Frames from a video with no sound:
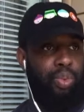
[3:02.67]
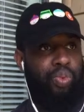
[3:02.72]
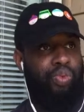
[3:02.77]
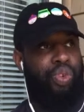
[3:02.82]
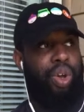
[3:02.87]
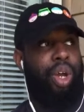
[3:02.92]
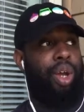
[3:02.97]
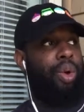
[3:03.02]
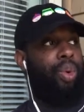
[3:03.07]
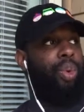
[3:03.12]

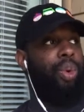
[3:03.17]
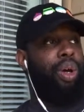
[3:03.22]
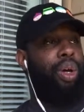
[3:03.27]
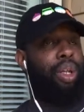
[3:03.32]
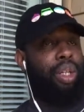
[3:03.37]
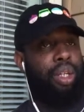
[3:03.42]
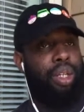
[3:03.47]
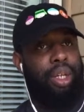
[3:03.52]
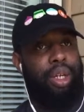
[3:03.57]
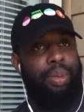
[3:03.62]
very well
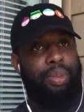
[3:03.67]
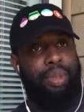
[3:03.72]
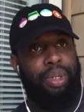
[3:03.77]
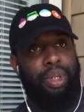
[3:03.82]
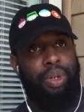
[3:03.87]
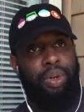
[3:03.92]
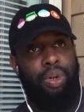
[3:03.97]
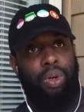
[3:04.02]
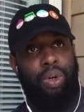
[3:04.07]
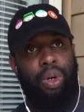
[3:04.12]
in the
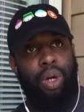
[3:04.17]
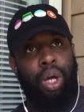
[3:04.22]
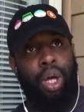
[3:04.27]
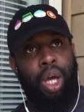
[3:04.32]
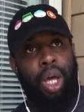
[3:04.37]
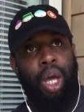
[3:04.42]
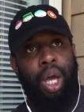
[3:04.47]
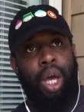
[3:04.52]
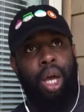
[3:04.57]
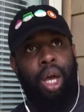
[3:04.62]
episode.
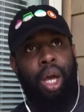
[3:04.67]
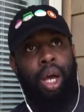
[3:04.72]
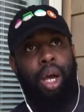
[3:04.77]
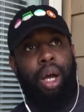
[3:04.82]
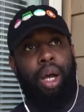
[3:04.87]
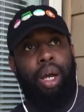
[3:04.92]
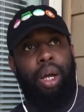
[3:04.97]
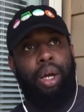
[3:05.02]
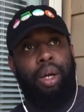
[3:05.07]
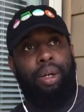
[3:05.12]

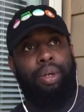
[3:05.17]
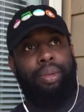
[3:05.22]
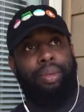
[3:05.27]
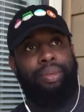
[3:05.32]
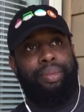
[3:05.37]
Uh,